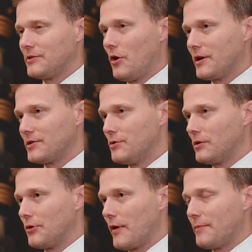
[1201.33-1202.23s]
I mean, as long as
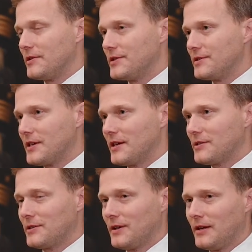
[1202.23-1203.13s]
nuclear weapons
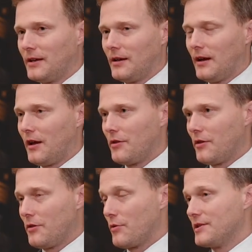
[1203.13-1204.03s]
exist,
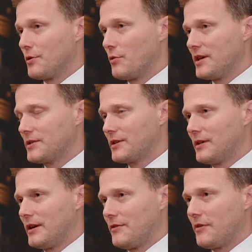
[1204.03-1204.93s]
there is a
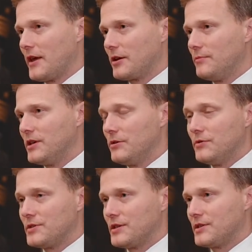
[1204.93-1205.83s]
risk that they could be
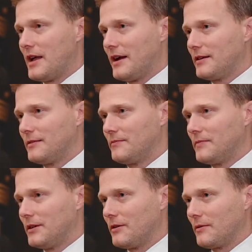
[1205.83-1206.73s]
used. It's not,
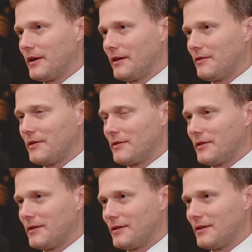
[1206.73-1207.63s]
you know,
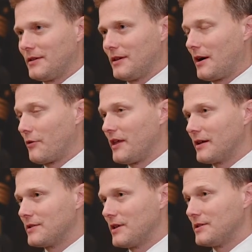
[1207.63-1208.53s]
I don't
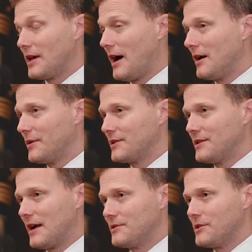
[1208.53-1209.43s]
think it's high,
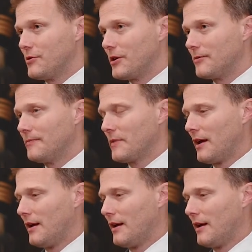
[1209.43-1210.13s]
but it's not zero.